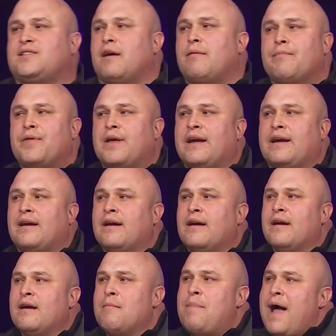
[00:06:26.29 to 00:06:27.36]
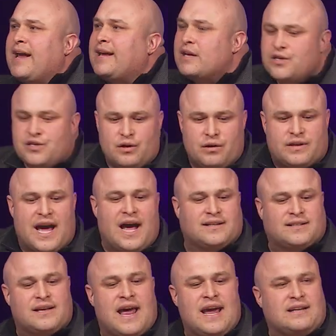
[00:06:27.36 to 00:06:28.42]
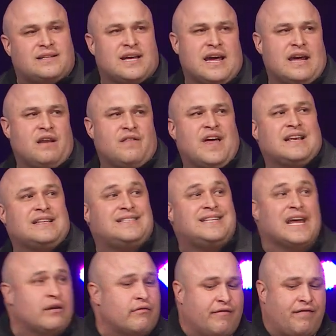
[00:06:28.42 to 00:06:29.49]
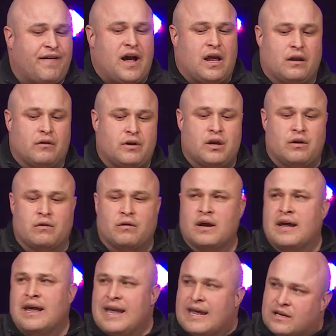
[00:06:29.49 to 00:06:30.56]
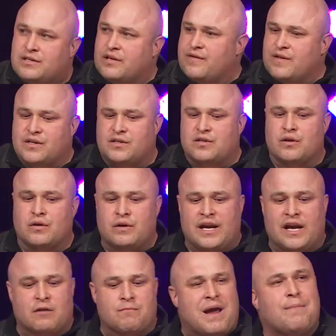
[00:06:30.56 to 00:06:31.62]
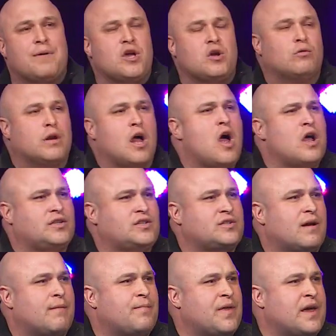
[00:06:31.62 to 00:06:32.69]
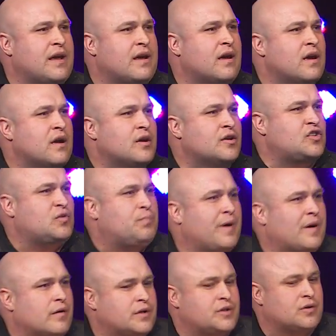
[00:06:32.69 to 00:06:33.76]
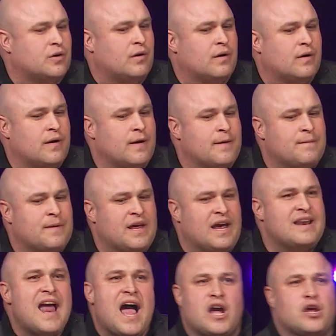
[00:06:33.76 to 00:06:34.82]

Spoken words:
something back in 2018 that didn't follow you into this new year. Maybe you lost something spiritual. And now